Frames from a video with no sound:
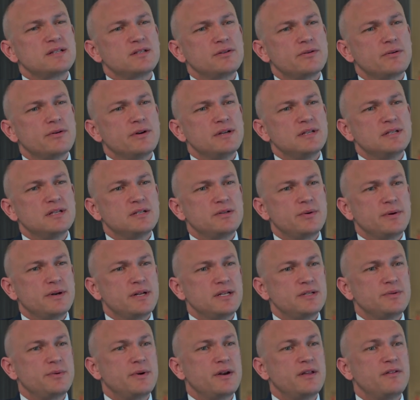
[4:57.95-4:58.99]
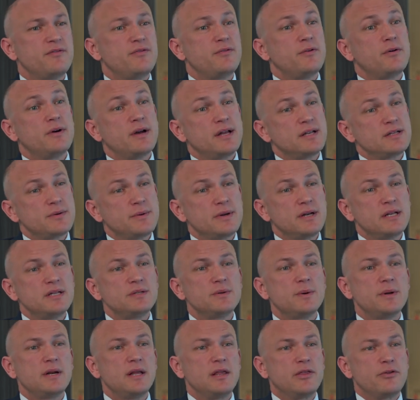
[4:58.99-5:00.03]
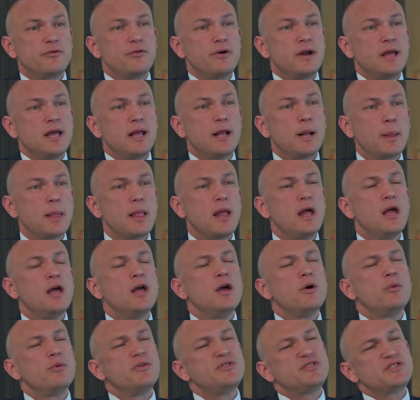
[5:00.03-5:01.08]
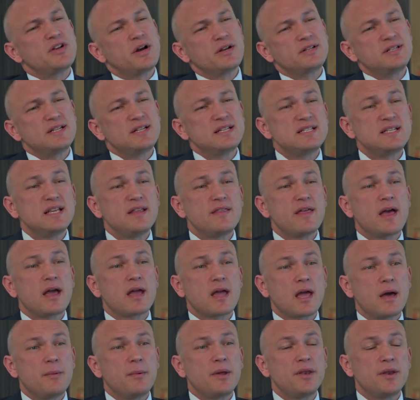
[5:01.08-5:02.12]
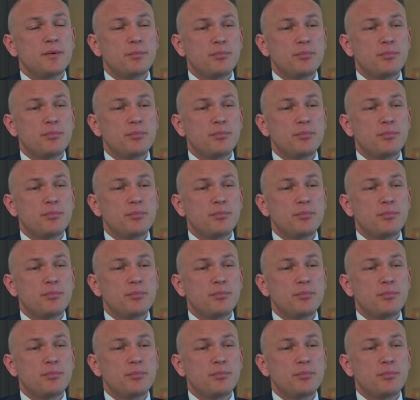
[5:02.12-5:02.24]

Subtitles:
stories in 2024 and 2023. We've started to see that come under